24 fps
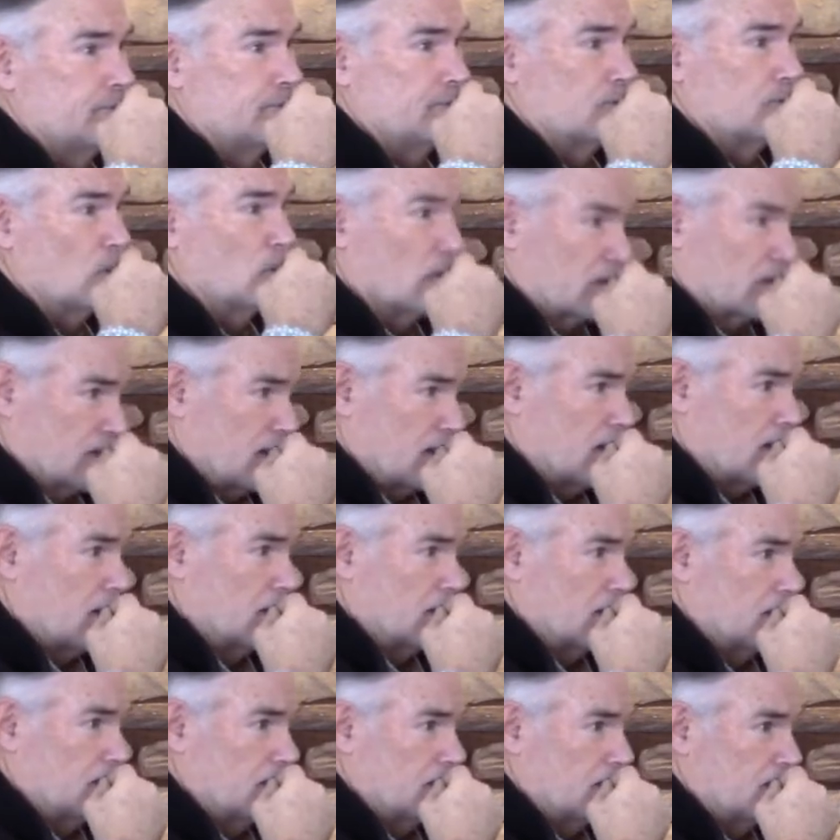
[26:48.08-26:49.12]
looked
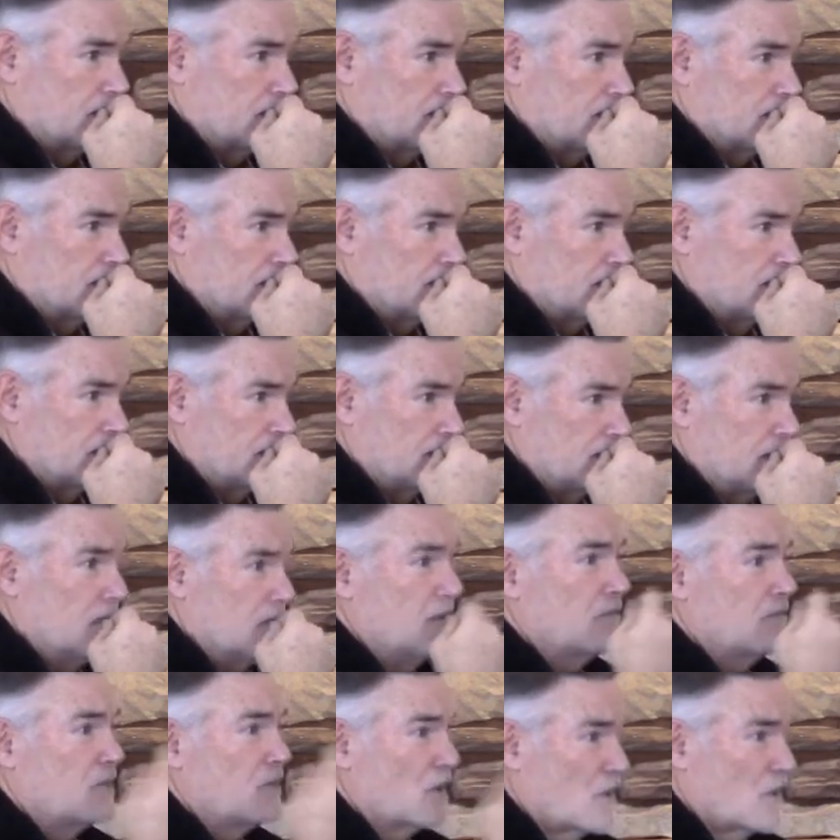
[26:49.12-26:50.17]
there.
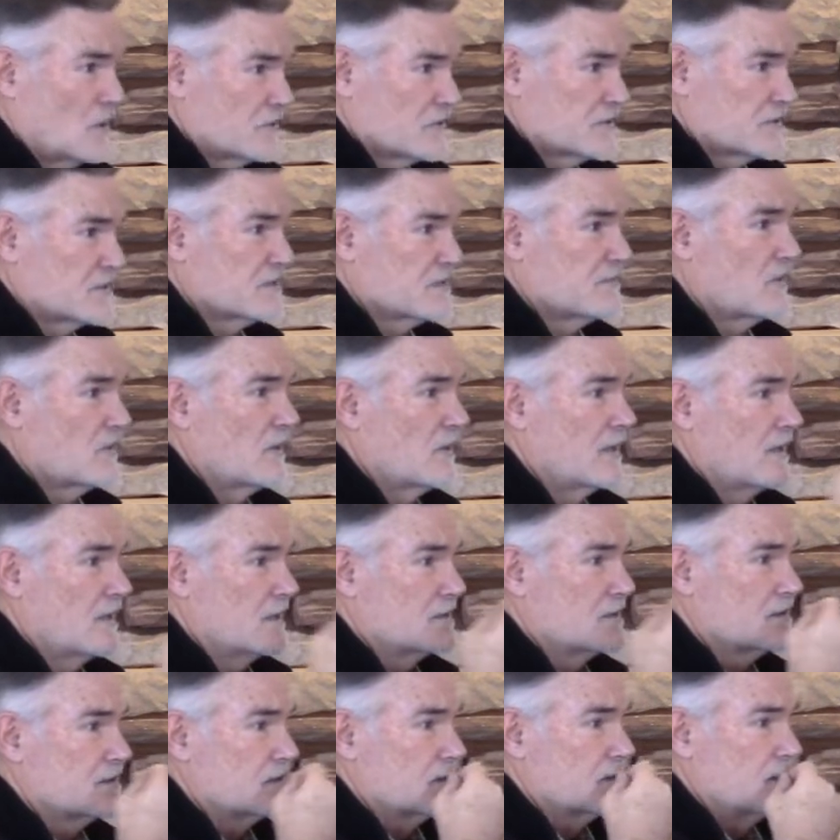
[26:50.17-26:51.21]
Pagosa
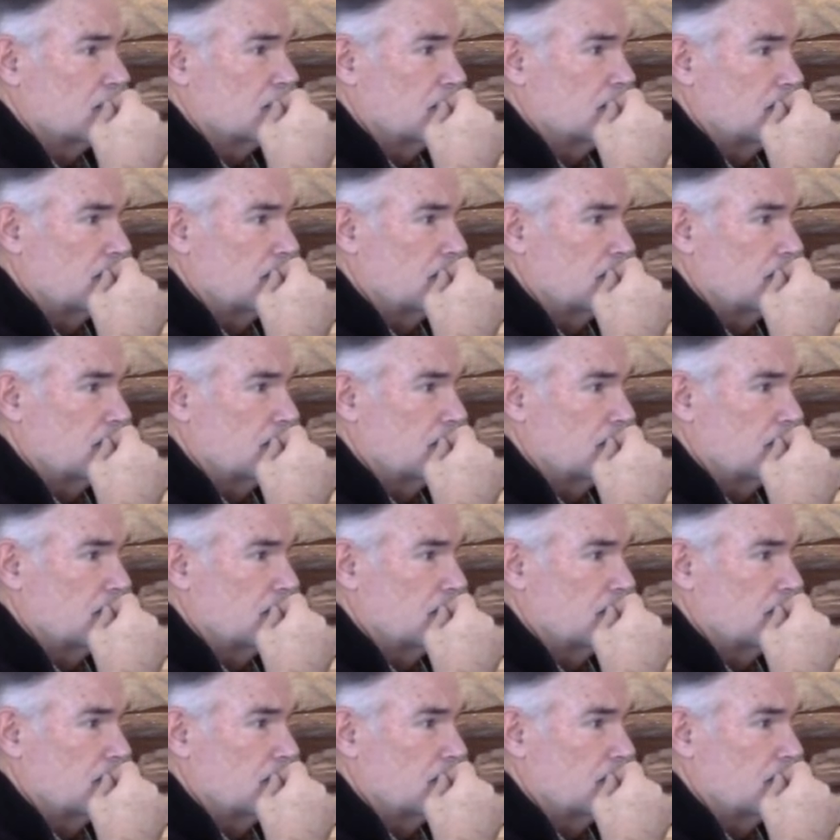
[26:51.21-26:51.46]
Springs.